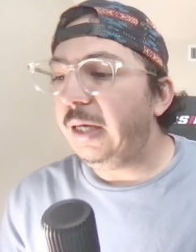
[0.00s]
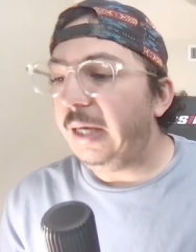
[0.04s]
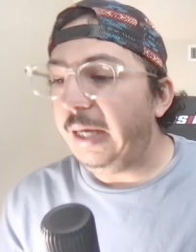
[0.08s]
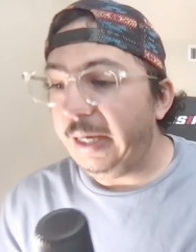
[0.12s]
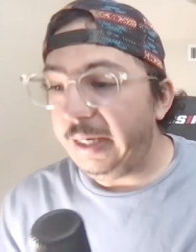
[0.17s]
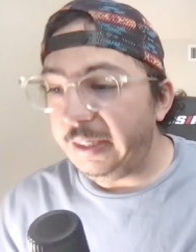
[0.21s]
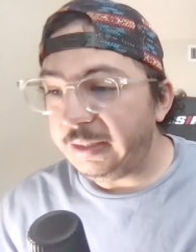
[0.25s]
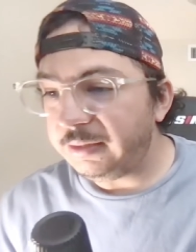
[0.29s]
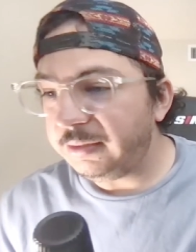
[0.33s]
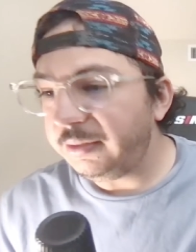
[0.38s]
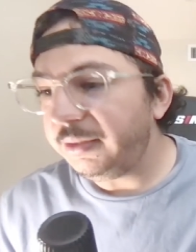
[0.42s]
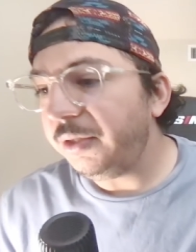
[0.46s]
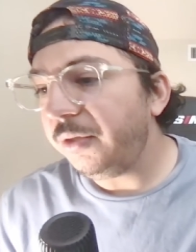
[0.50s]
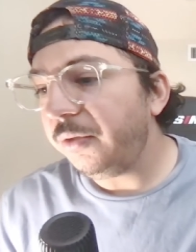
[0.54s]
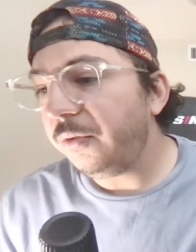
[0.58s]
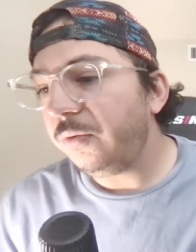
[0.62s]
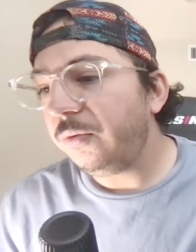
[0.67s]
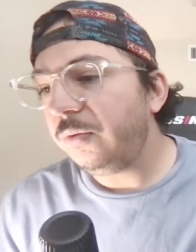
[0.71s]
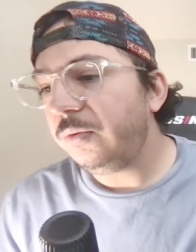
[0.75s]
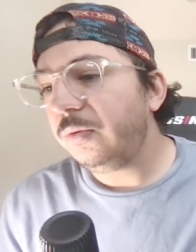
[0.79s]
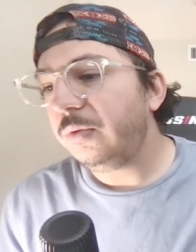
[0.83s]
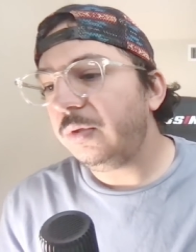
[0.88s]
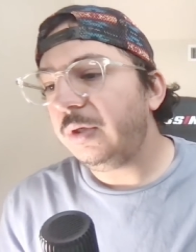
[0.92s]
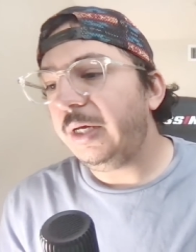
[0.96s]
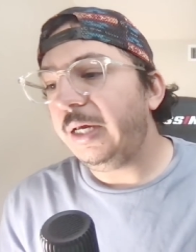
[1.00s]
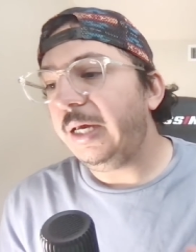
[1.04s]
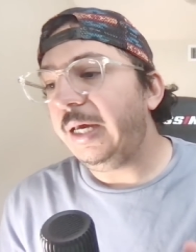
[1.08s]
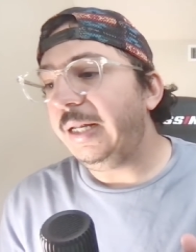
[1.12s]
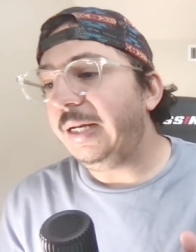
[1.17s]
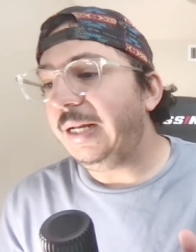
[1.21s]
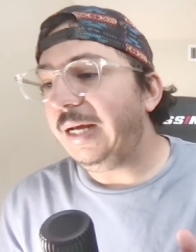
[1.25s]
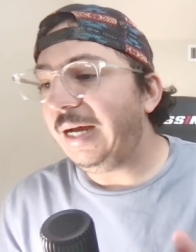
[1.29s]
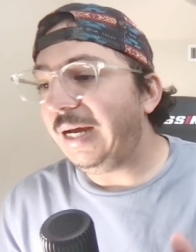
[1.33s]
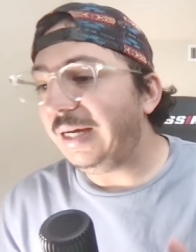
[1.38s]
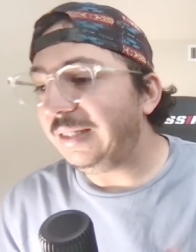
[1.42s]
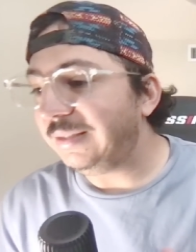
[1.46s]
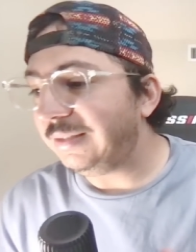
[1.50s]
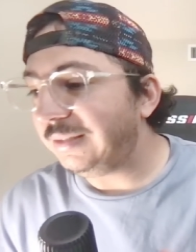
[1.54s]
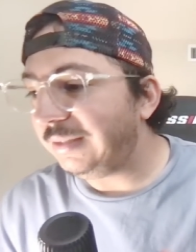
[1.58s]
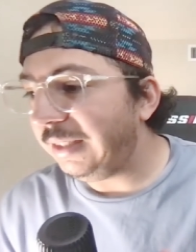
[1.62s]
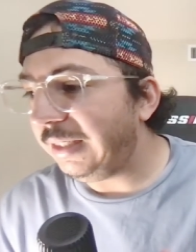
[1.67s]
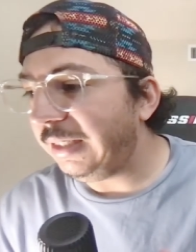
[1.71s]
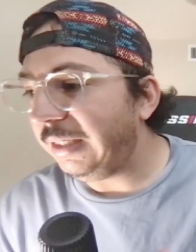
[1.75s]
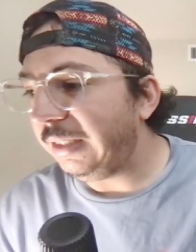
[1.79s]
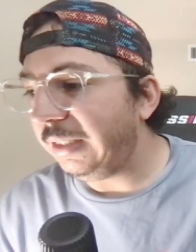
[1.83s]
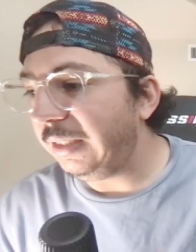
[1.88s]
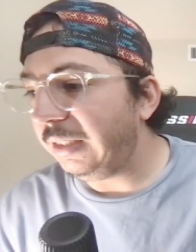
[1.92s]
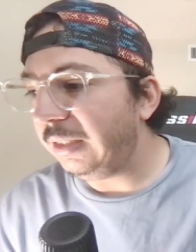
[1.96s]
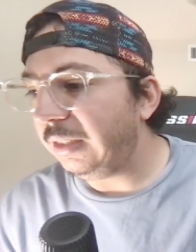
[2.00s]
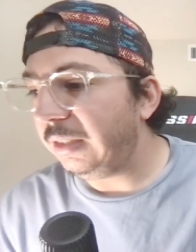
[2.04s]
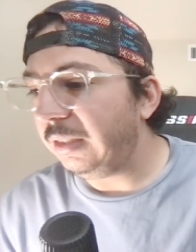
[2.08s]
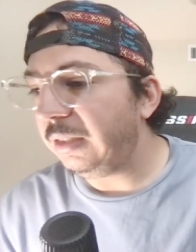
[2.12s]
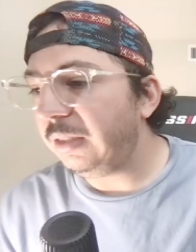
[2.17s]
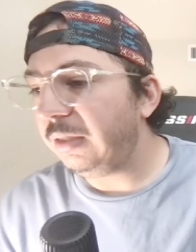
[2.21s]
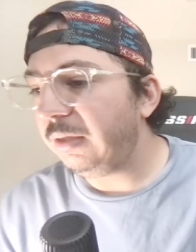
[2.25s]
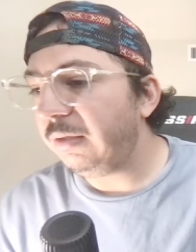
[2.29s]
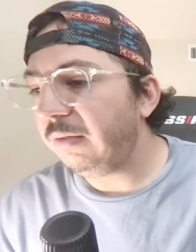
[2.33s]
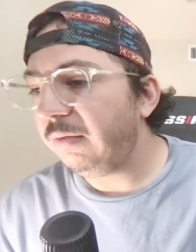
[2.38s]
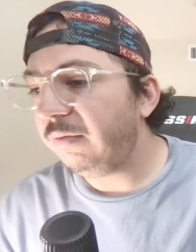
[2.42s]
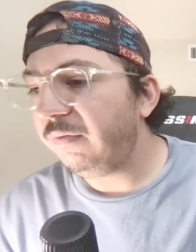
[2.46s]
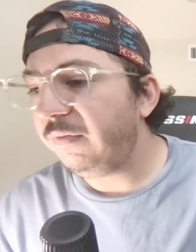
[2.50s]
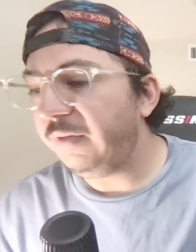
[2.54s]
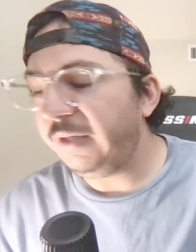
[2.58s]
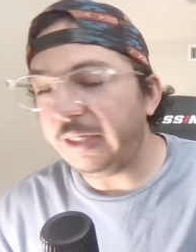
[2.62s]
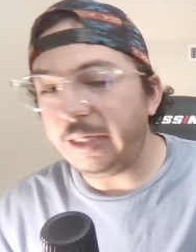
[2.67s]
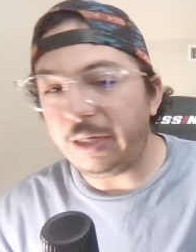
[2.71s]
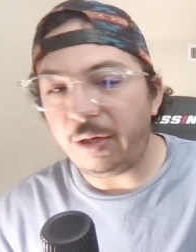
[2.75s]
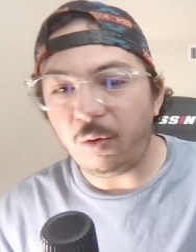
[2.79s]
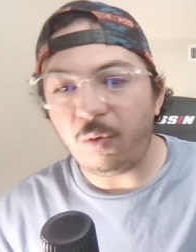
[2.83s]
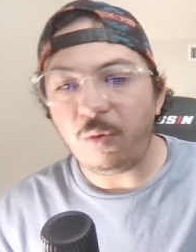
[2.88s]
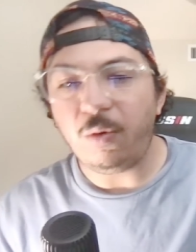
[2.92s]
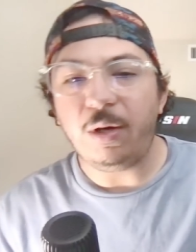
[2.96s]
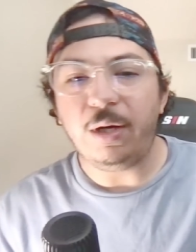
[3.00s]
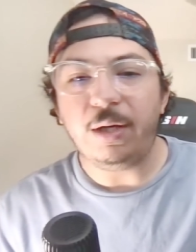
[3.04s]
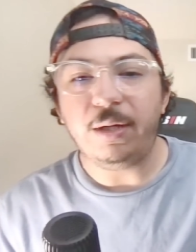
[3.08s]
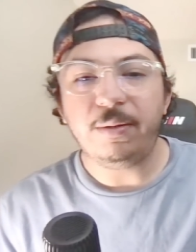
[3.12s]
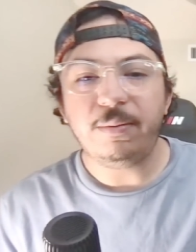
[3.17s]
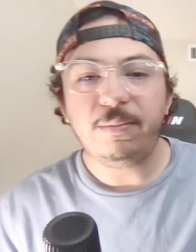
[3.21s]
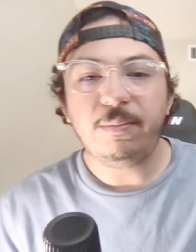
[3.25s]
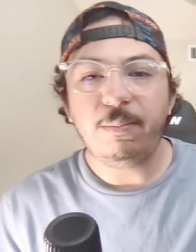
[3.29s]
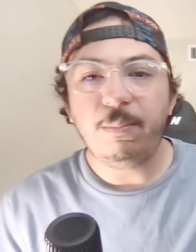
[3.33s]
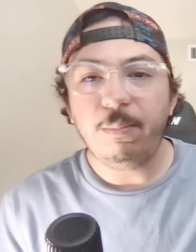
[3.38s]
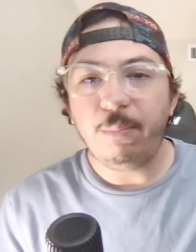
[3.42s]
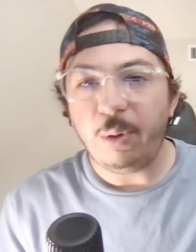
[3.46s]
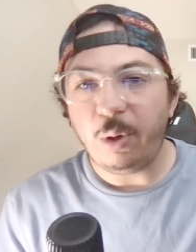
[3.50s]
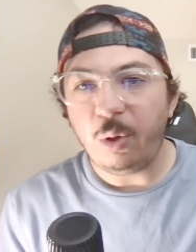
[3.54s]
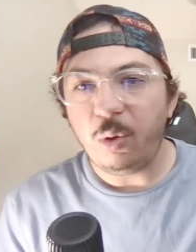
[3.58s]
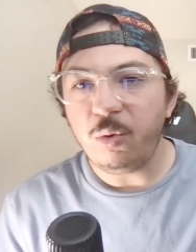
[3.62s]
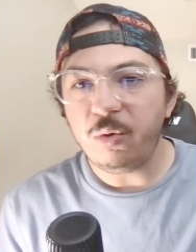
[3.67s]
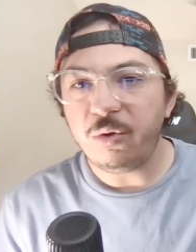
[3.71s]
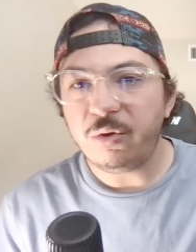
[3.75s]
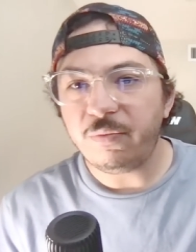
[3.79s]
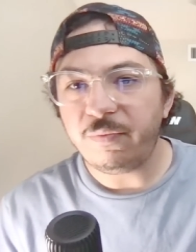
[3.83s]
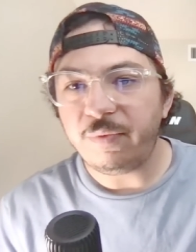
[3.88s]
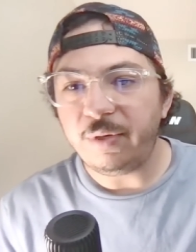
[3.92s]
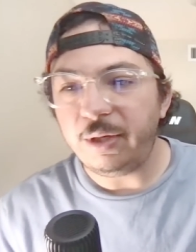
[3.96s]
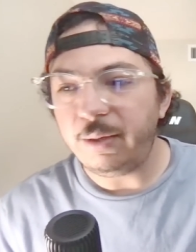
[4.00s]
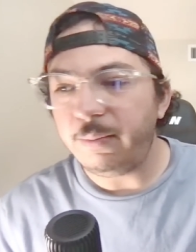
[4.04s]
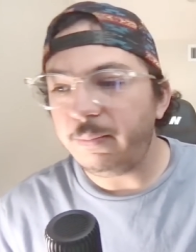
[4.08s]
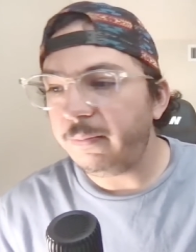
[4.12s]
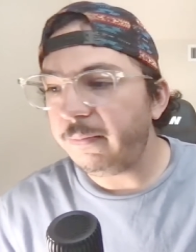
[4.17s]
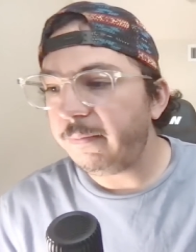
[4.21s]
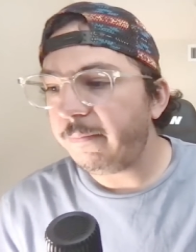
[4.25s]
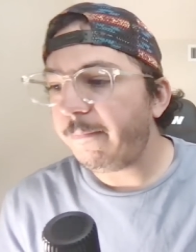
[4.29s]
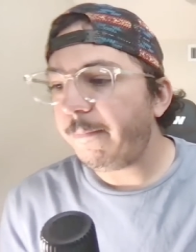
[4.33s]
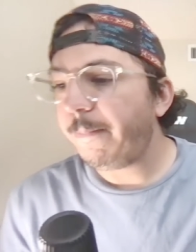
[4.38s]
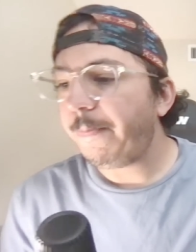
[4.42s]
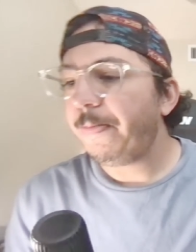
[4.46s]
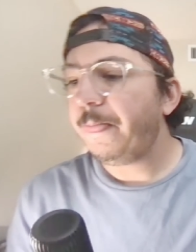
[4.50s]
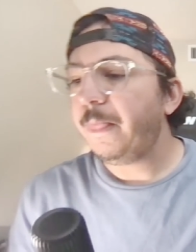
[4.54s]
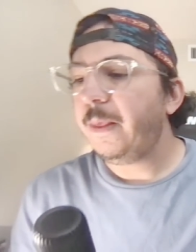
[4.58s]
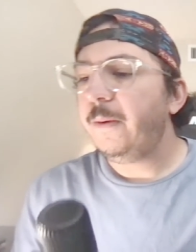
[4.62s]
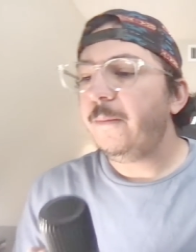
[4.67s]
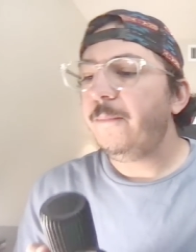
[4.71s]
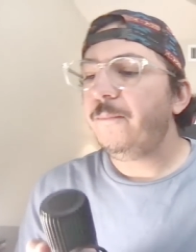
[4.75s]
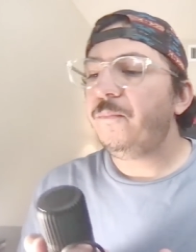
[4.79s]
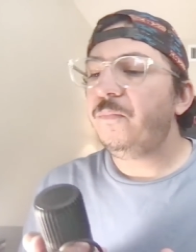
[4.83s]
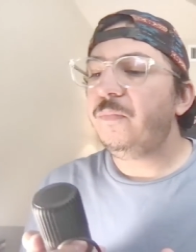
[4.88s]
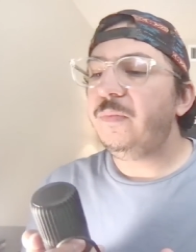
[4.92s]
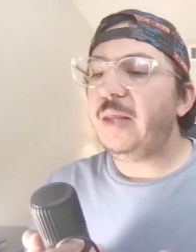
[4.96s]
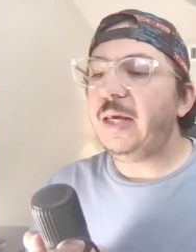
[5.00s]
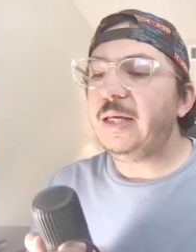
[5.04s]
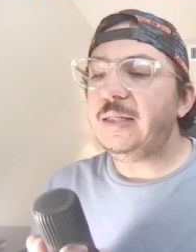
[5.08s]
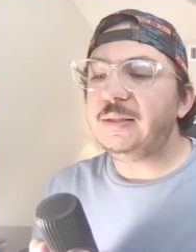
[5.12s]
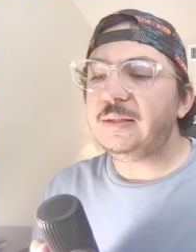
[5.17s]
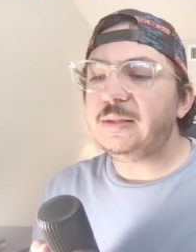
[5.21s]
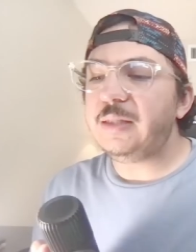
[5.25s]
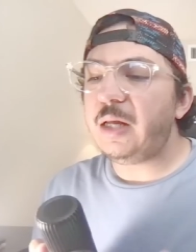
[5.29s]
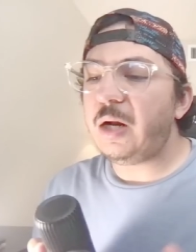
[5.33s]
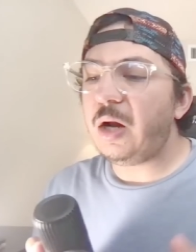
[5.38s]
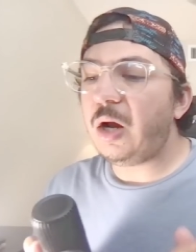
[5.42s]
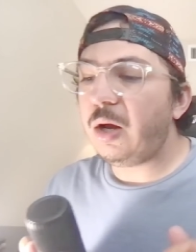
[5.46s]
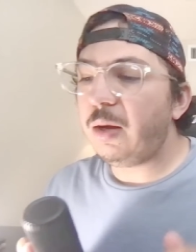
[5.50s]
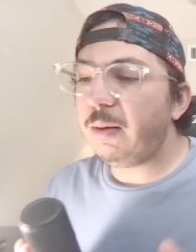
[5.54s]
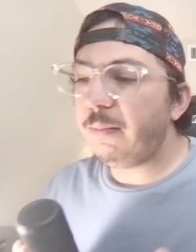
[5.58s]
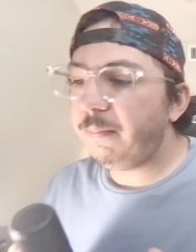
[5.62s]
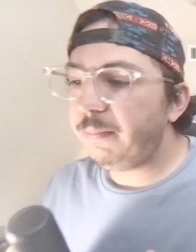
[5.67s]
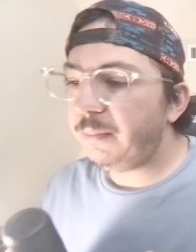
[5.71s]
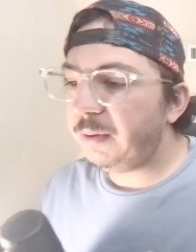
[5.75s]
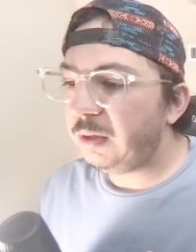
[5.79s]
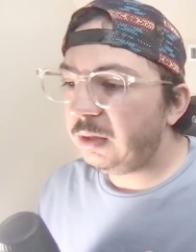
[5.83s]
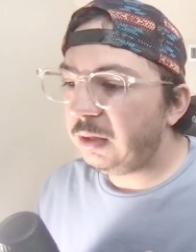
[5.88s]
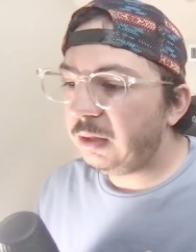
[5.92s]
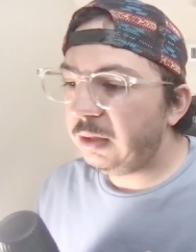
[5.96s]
Esio and Hassin Figueroa, both of them, they set up